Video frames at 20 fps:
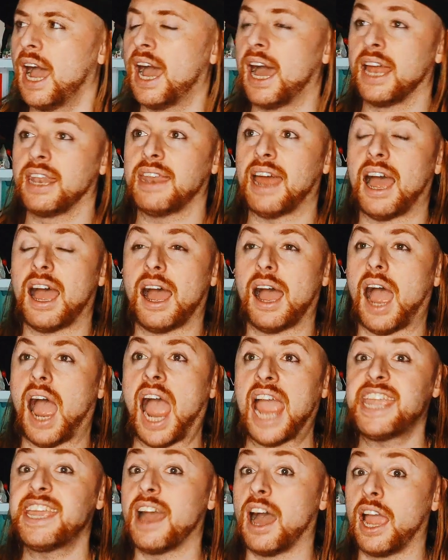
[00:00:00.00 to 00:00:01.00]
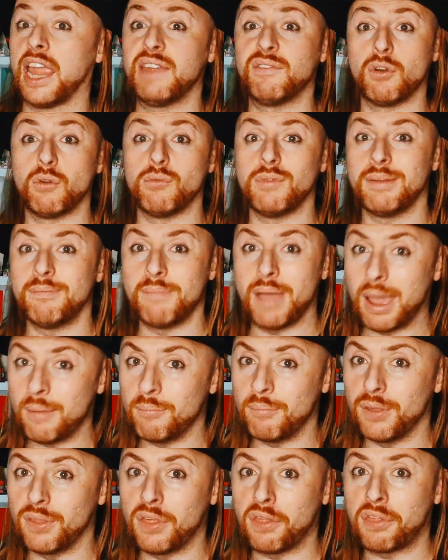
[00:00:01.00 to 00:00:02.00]
and I can't even
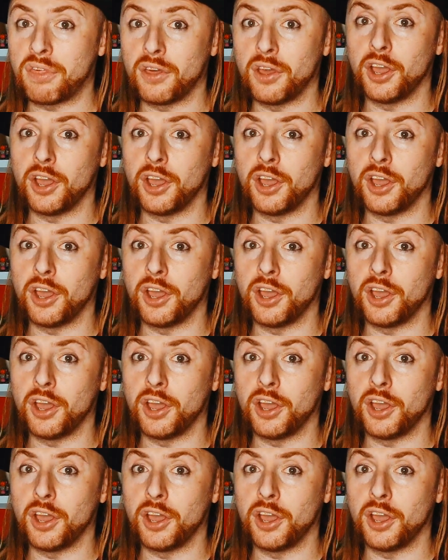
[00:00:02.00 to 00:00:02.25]
remember the